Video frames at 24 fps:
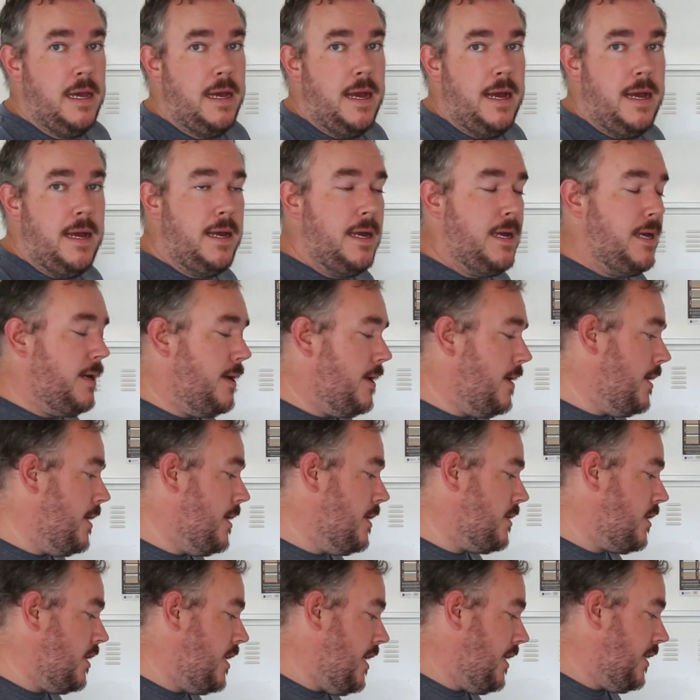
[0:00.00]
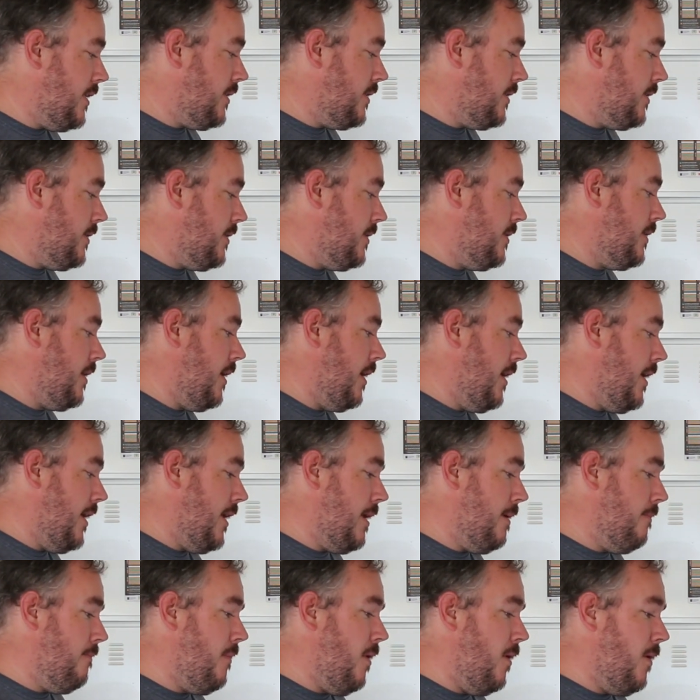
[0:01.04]
The next
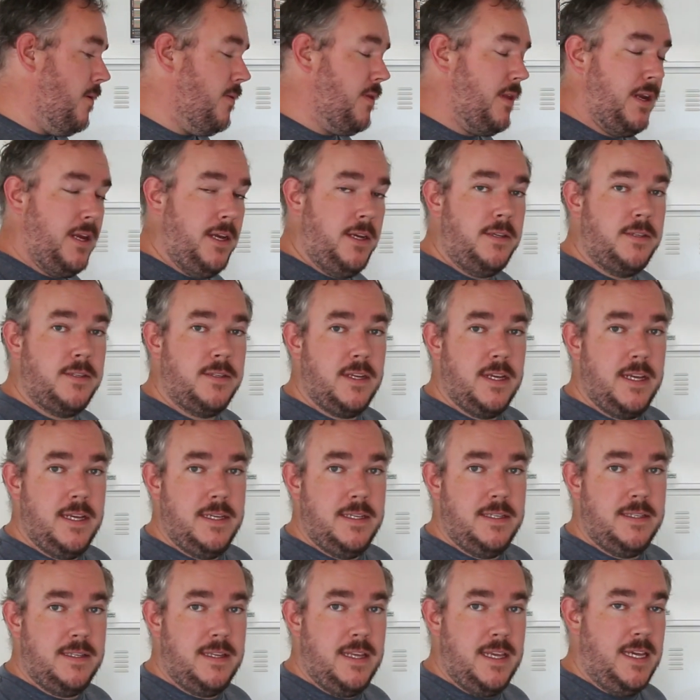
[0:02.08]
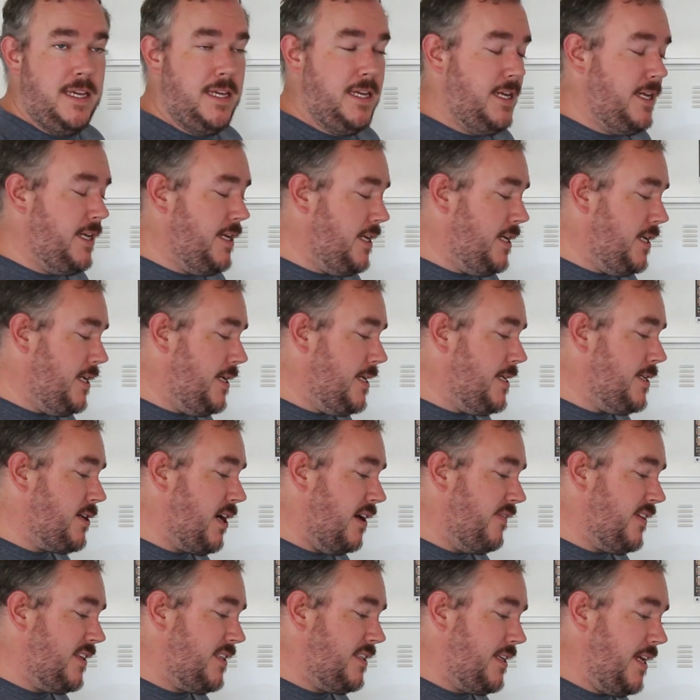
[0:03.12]
item on the list is the
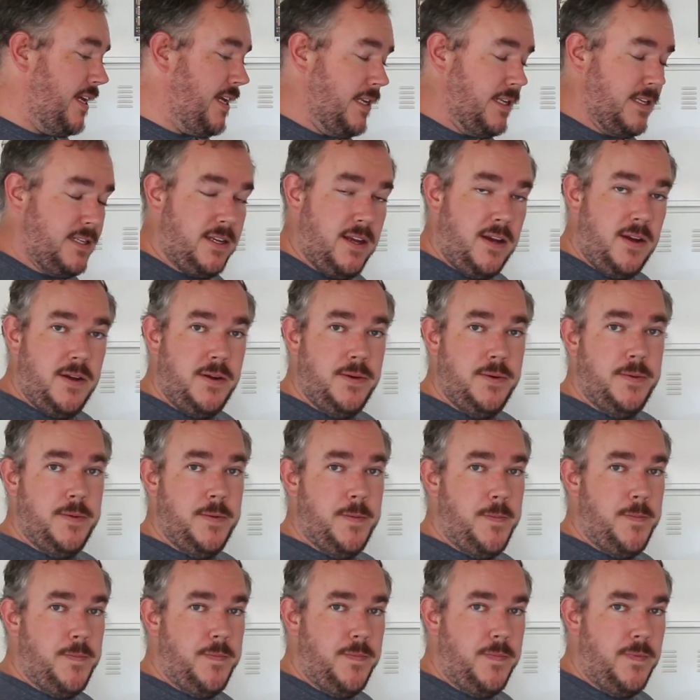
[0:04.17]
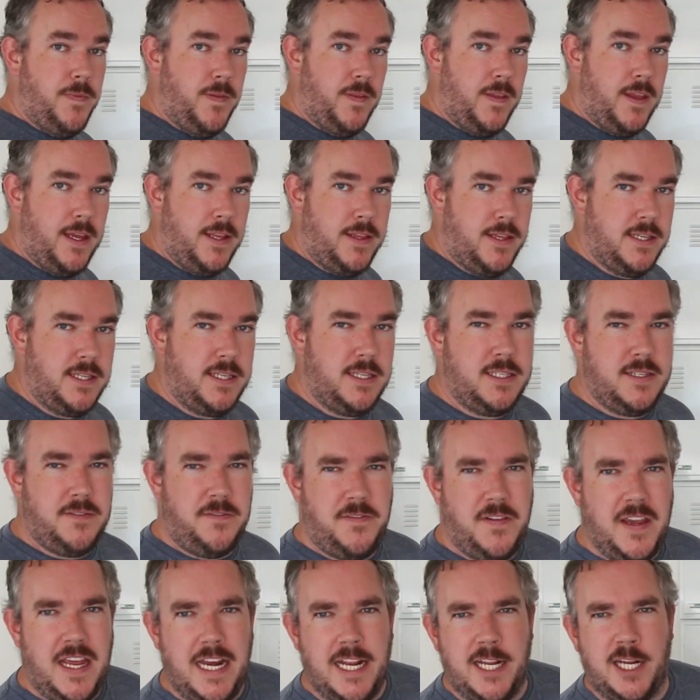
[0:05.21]
driver's seat. So this is a
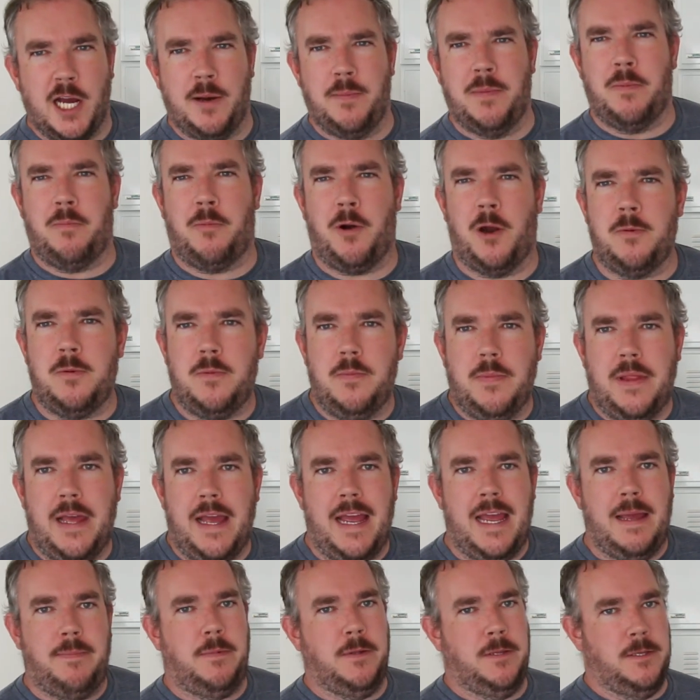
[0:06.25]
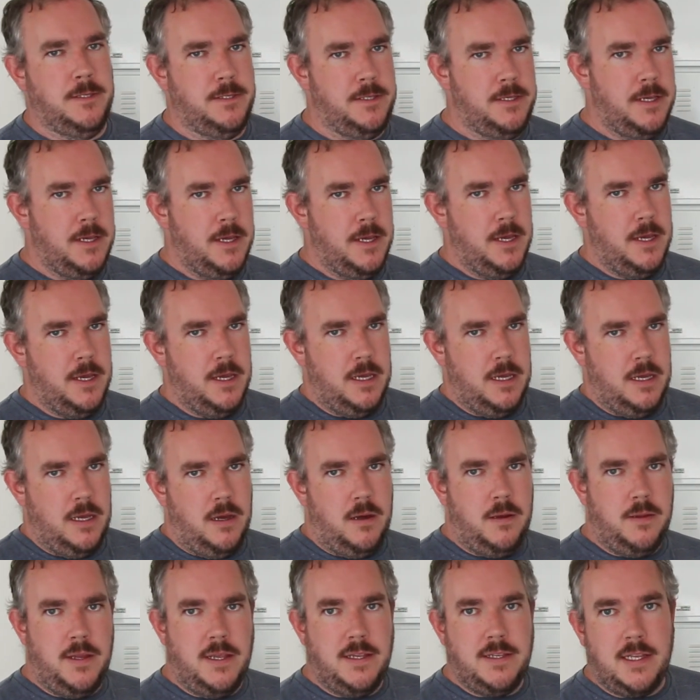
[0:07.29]
fairly common problem that happens
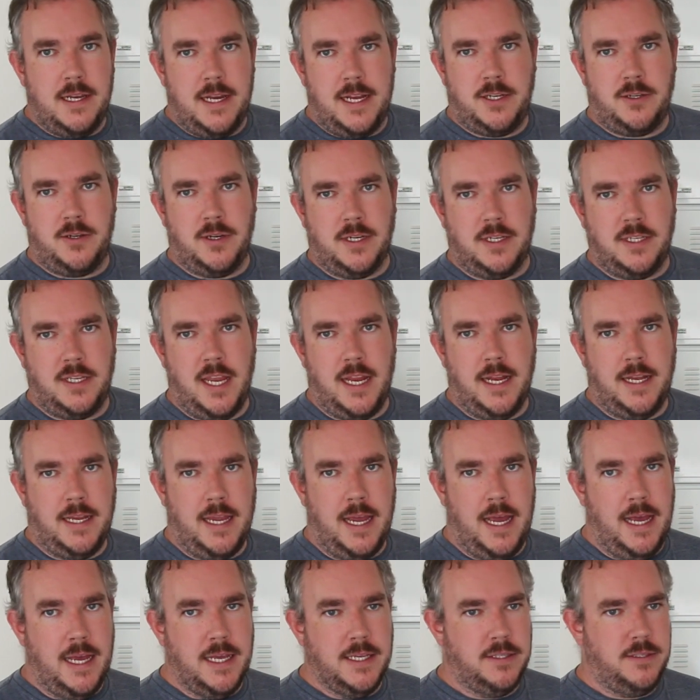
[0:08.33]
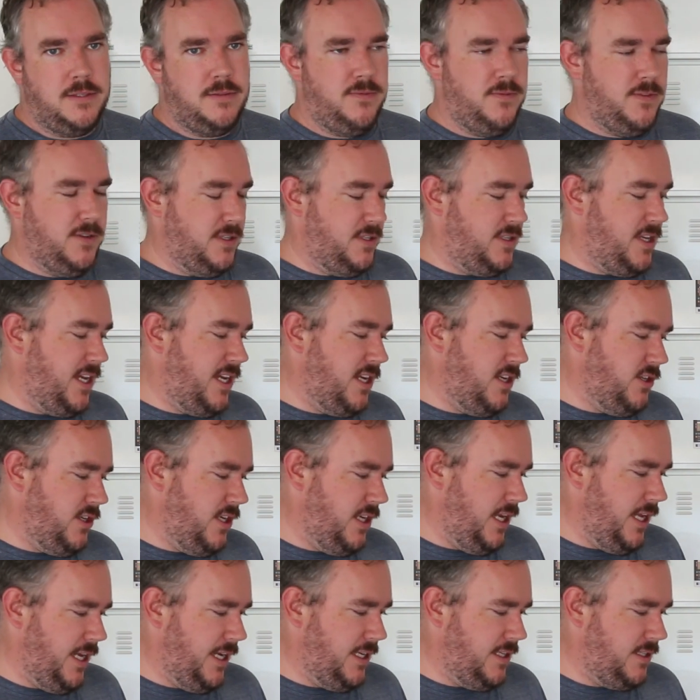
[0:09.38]
on these electric seat cars for the 2nd
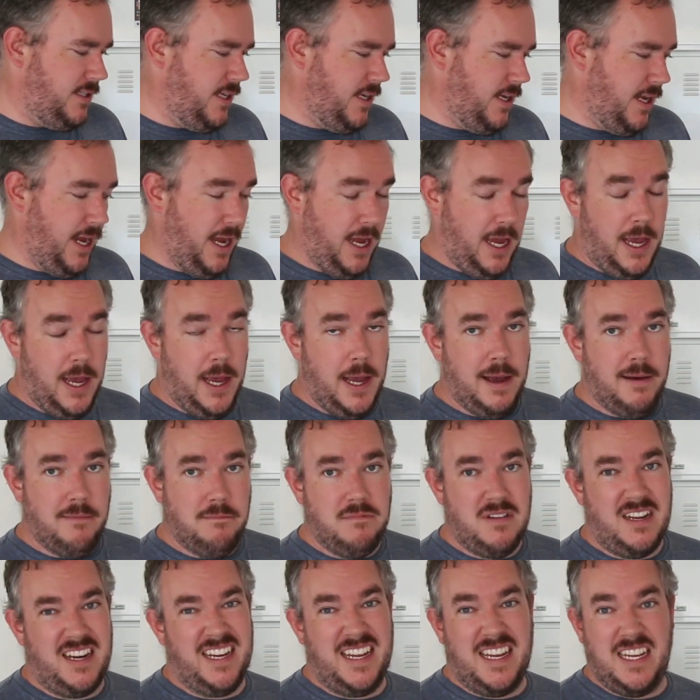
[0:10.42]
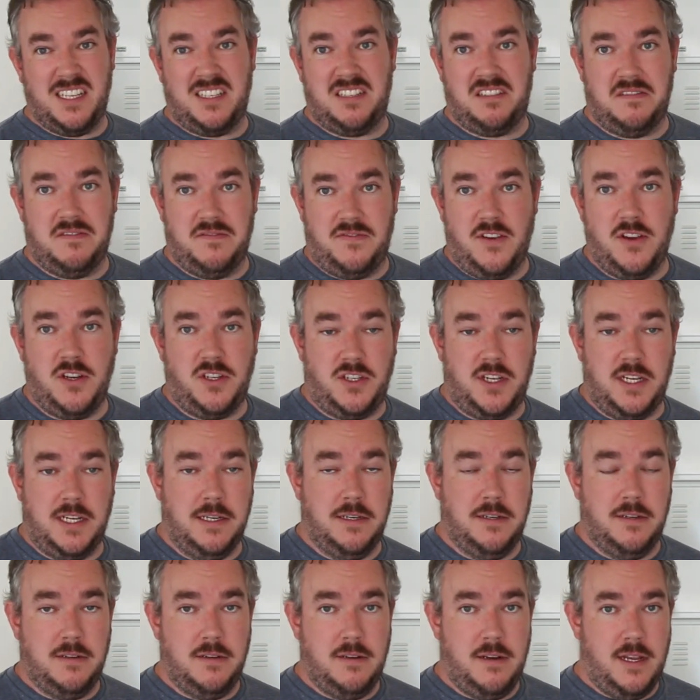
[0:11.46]
gen Legacy. And I guess 1st
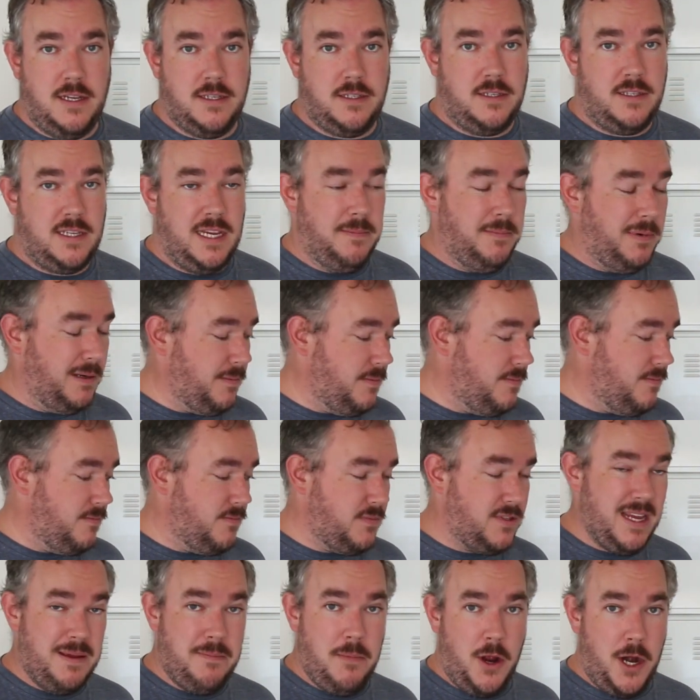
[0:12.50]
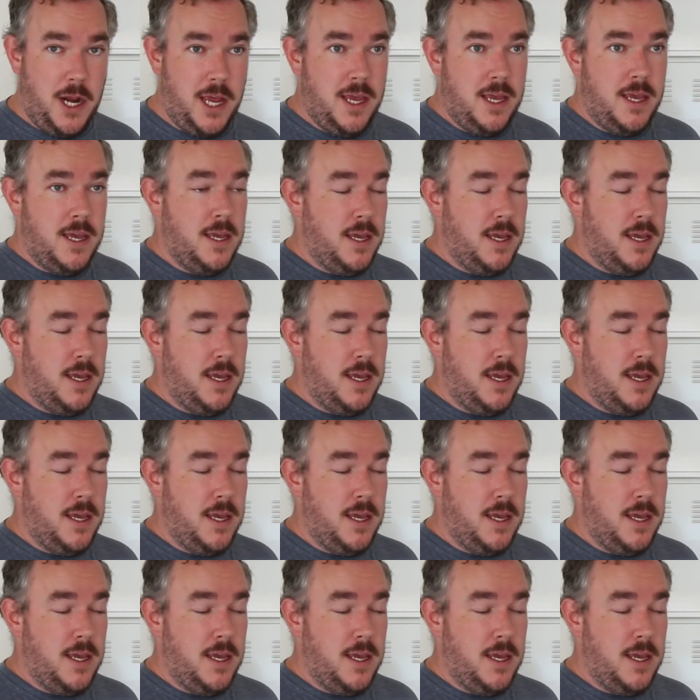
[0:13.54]
gen has the same problem, same motor.